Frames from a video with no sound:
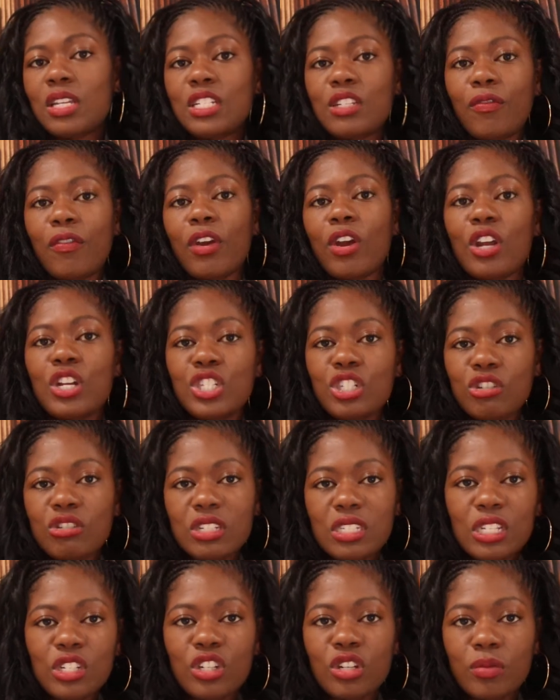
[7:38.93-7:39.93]
is very
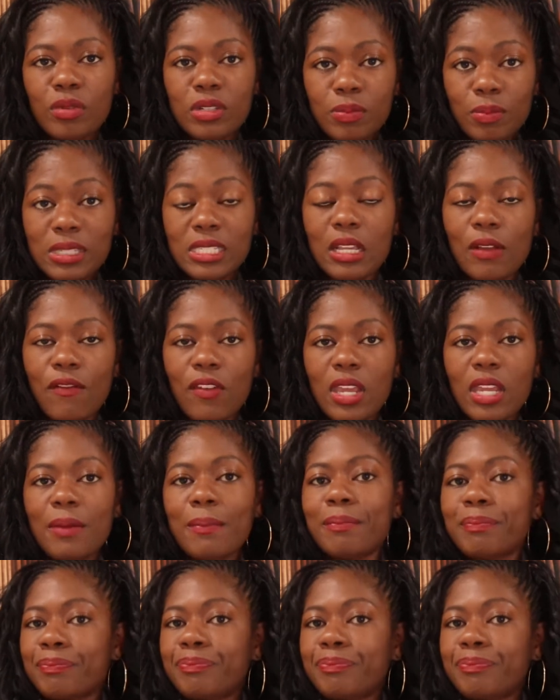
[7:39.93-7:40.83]
jurisdiction specific.